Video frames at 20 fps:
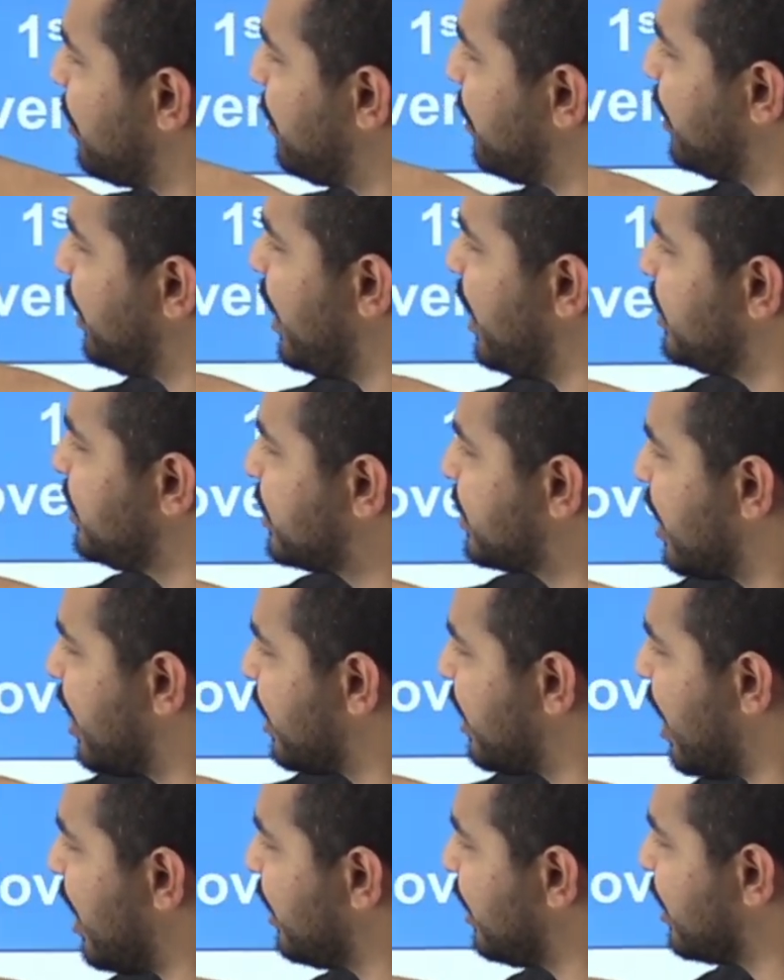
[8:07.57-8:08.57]
Pradesh,
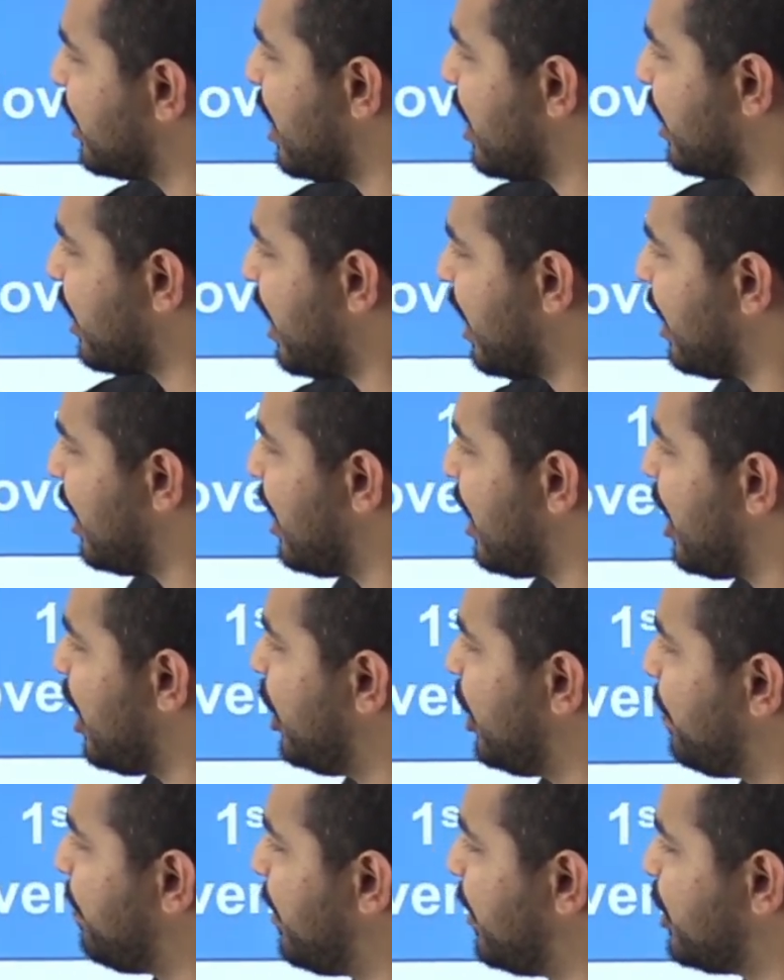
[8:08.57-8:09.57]
Karnataka,
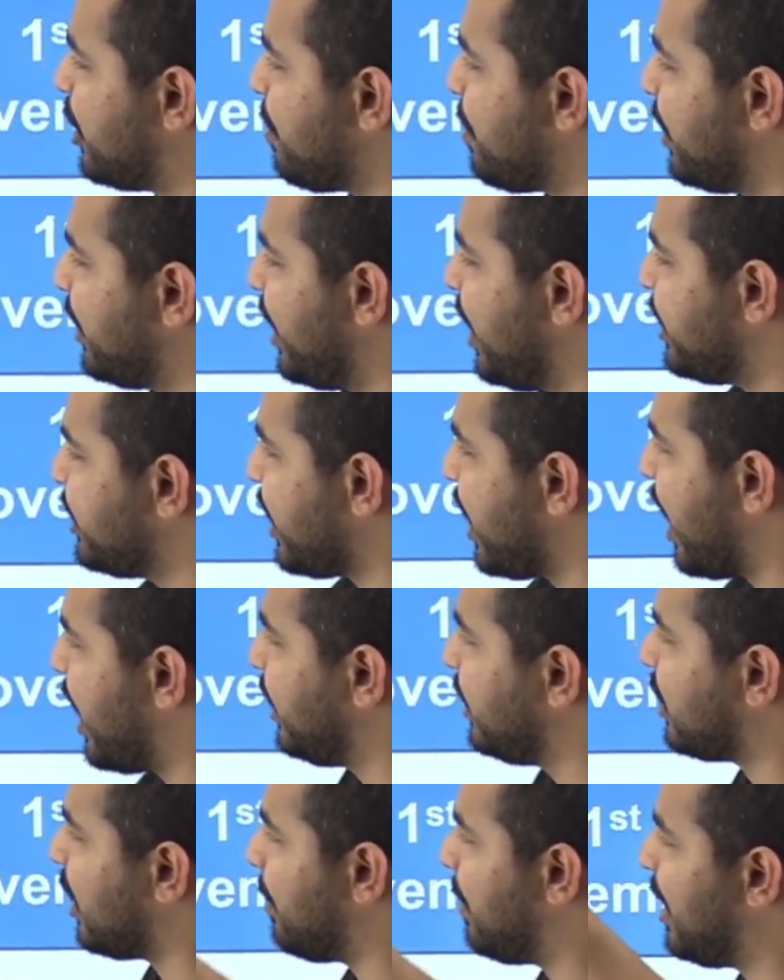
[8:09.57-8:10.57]
Kerala, Madhya Pradesh,
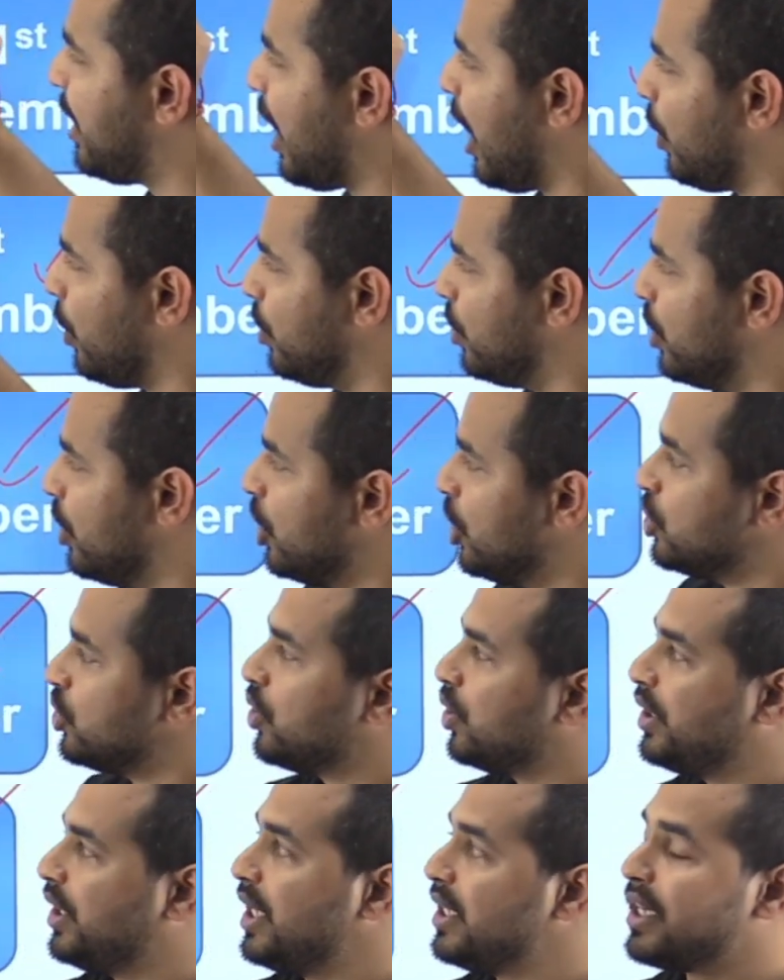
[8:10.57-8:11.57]
and Tamil Nadu.
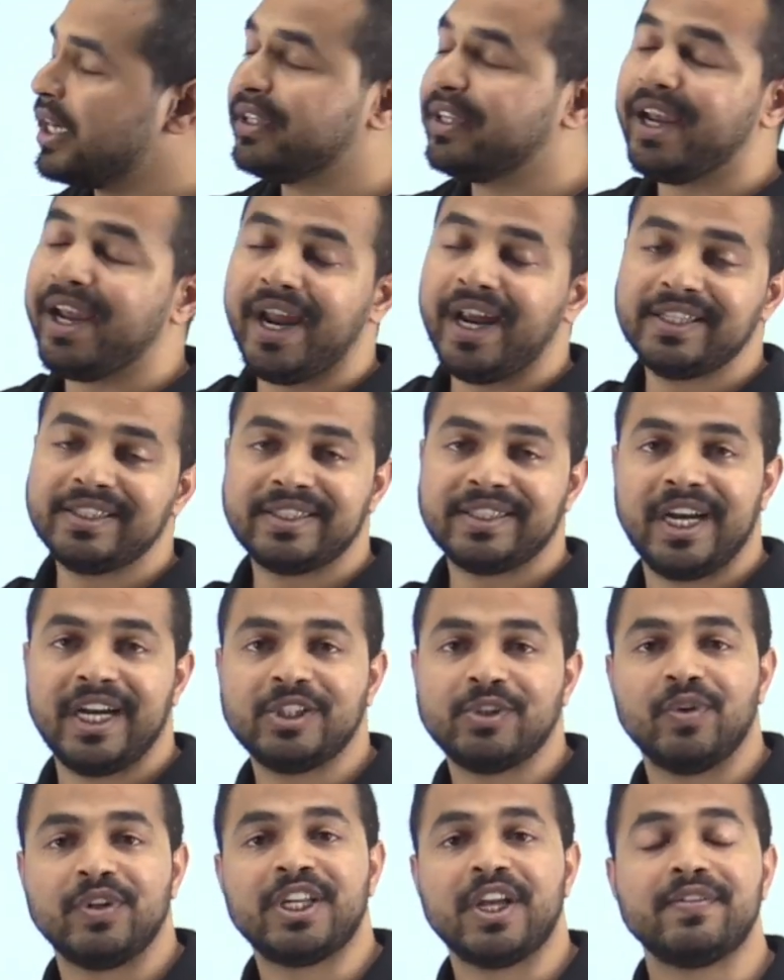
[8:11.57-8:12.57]
So these are the eight
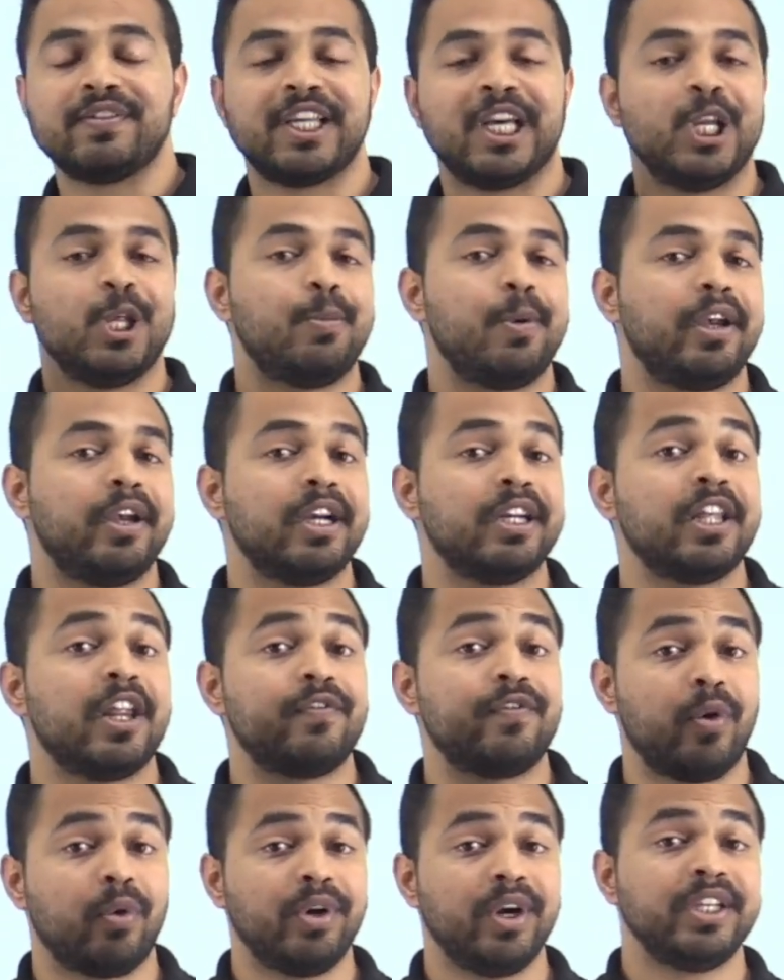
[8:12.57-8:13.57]
states which have celebrated their
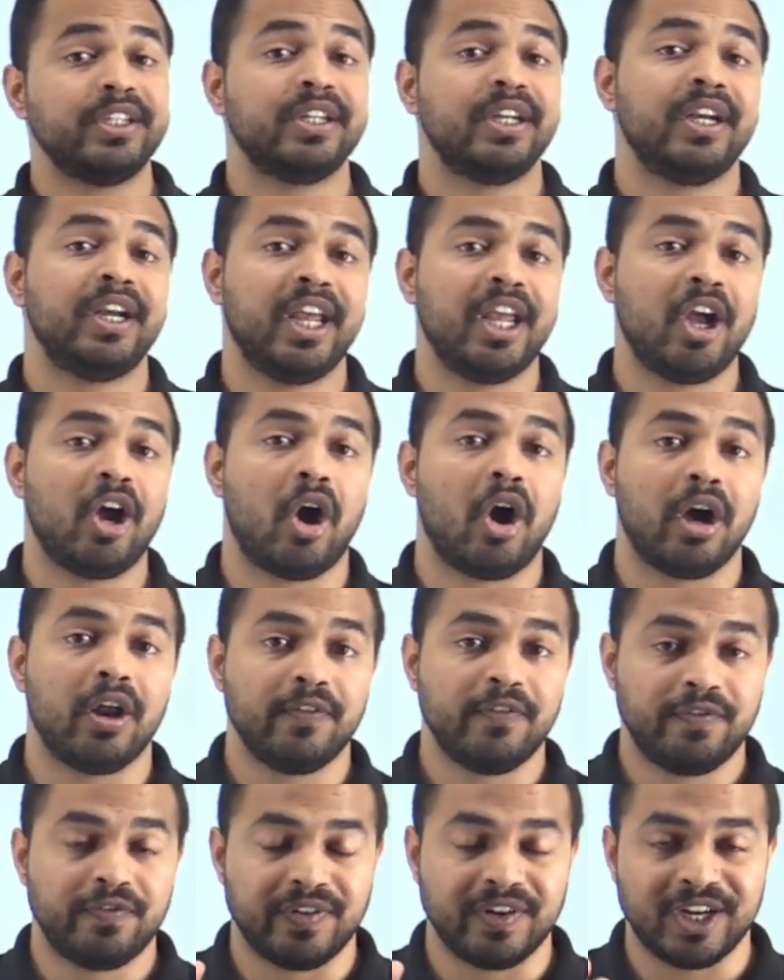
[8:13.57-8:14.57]
Foundation Day
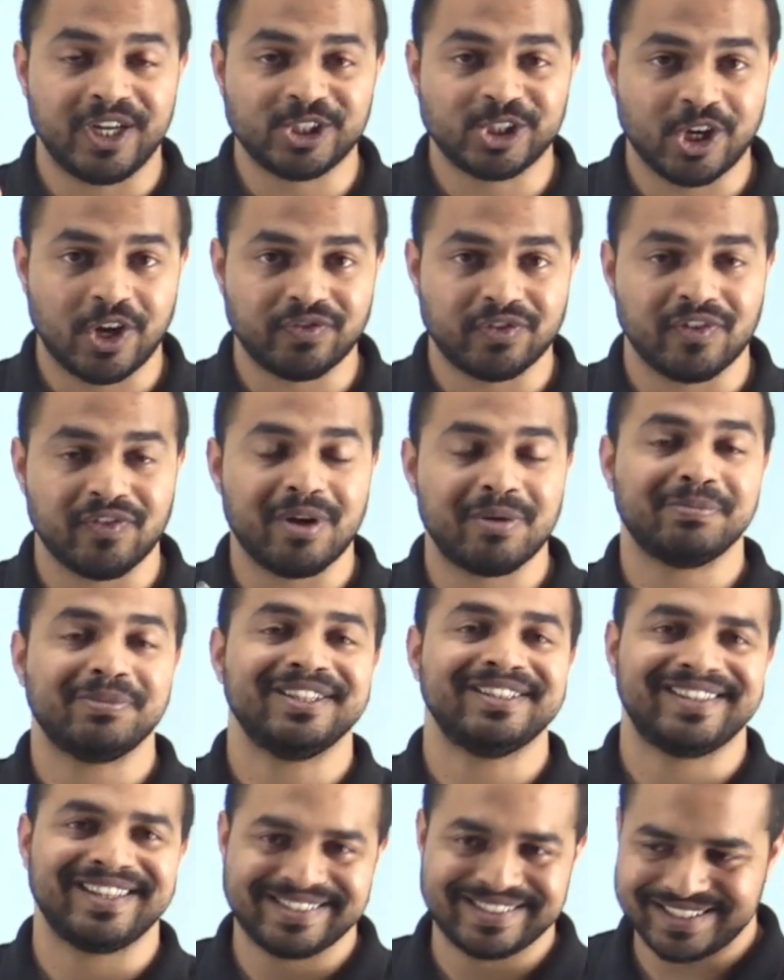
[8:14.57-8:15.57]
on first of
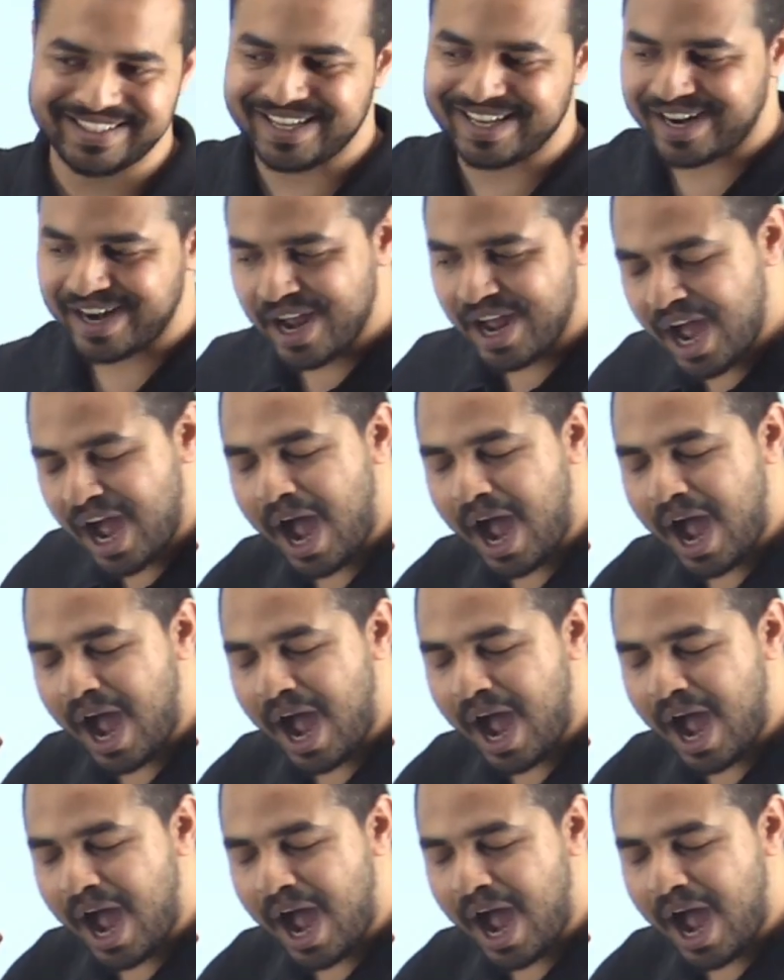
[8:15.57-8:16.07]
November this year.